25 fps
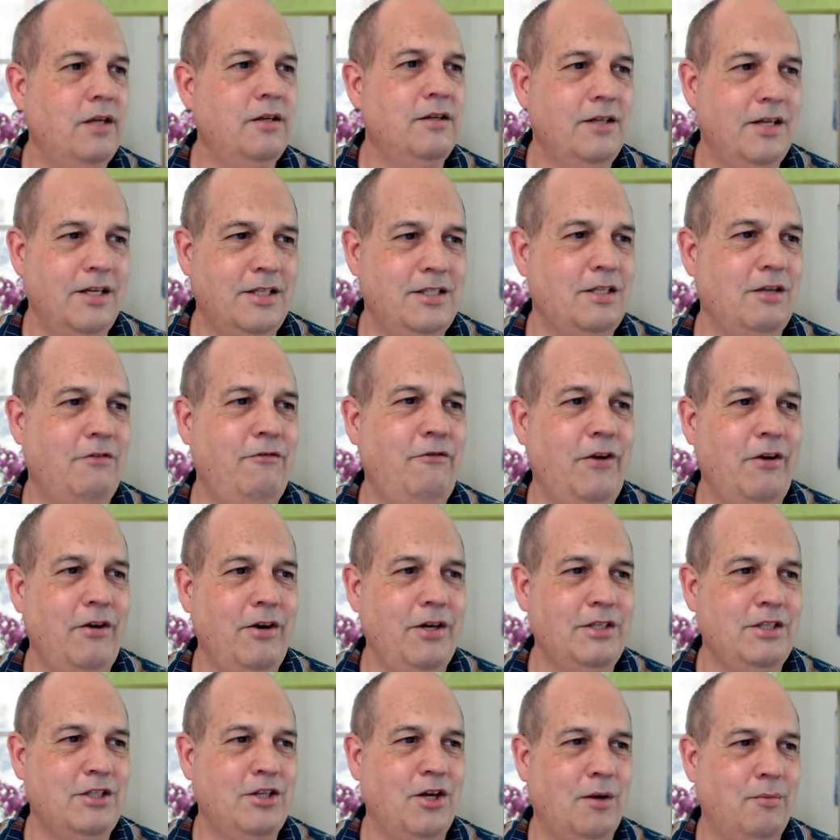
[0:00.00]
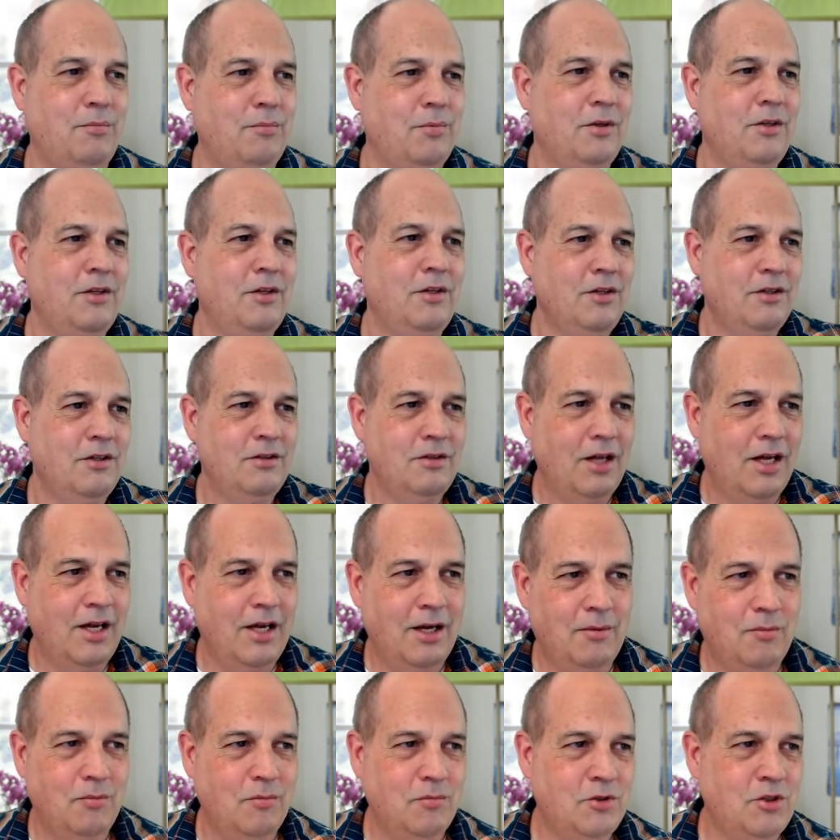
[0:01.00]
It's the very top
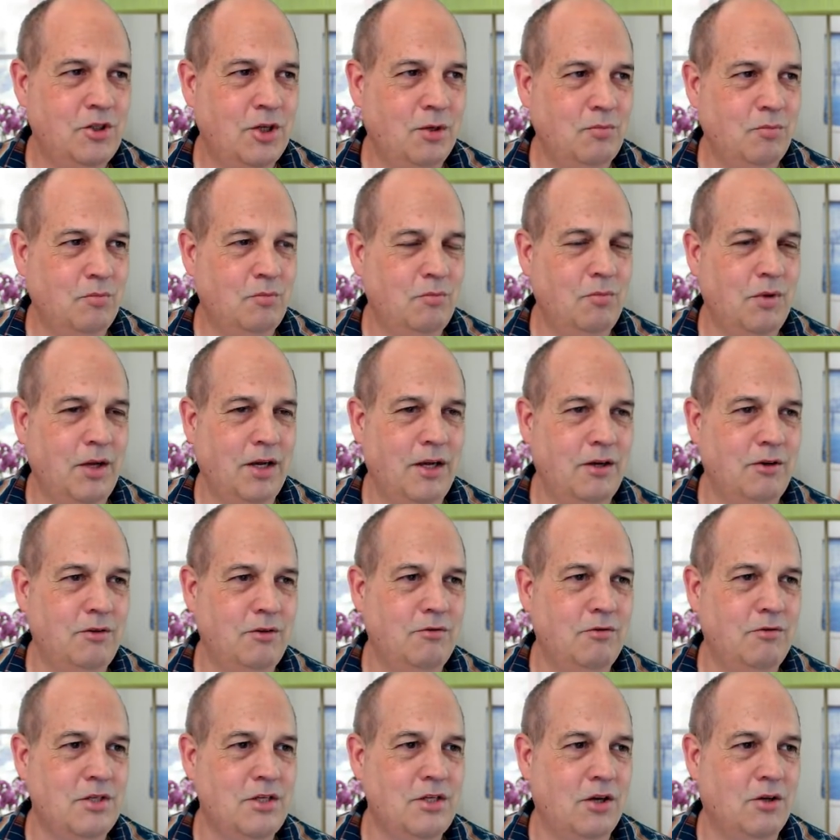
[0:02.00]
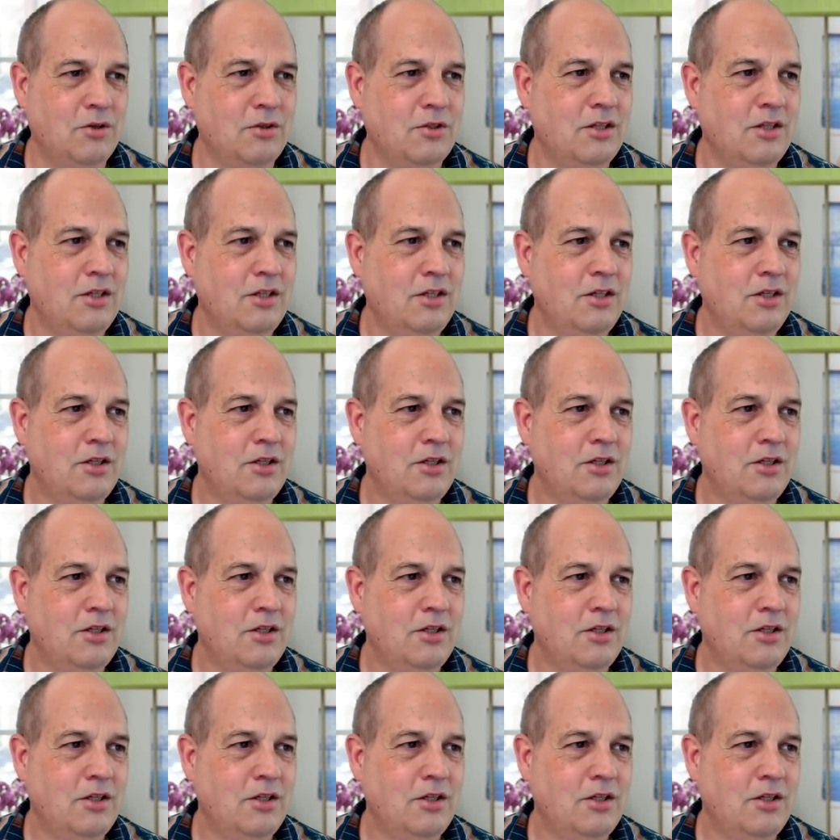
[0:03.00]
result.